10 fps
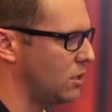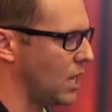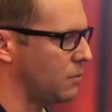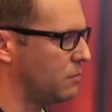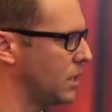
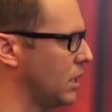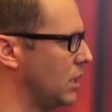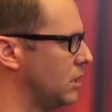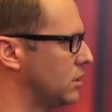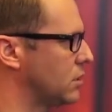
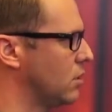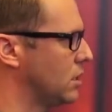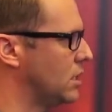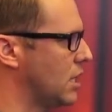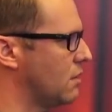capabilities, so
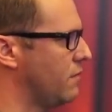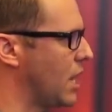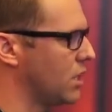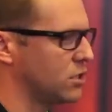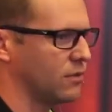take
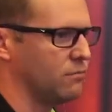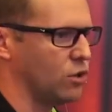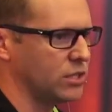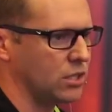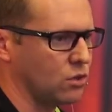advantage of the
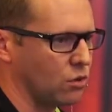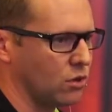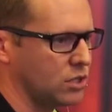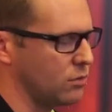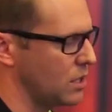
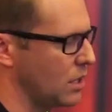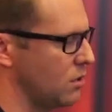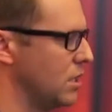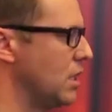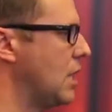multi-cores that
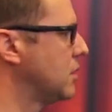are in that